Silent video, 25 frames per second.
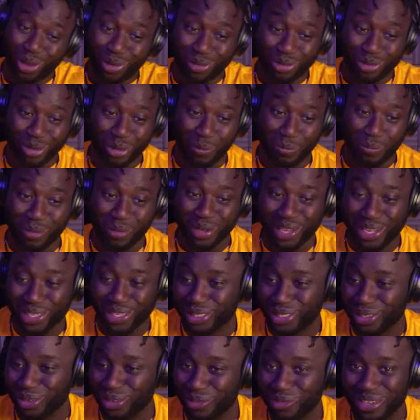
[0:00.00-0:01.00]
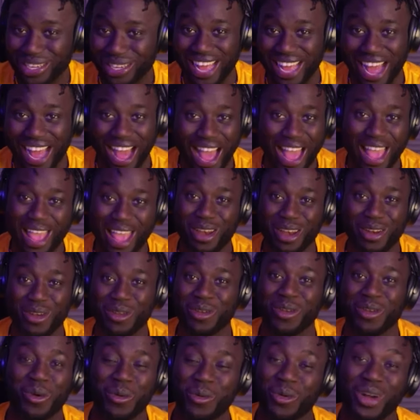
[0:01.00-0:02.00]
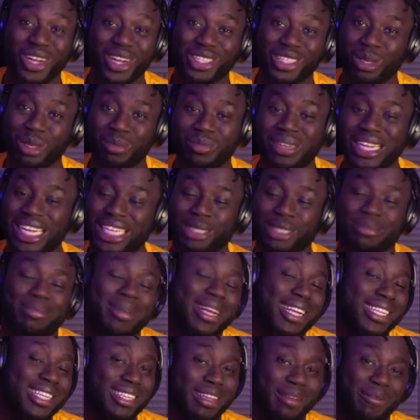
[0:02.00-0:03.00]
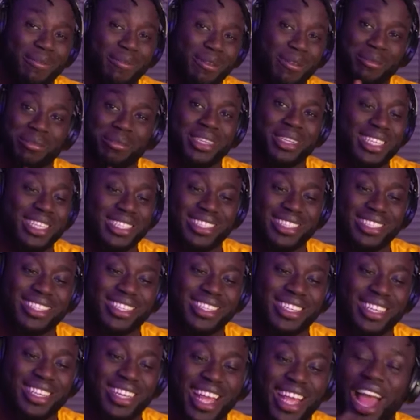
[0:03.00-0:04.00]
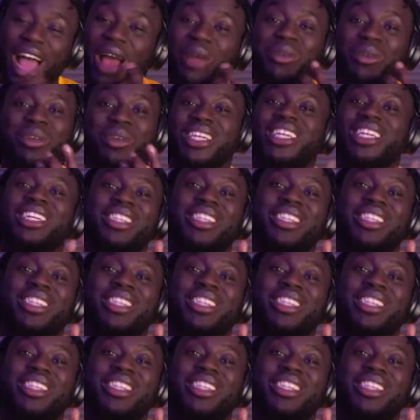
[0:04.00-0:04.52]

over the place to me. I don't know what to be expecting from this. I really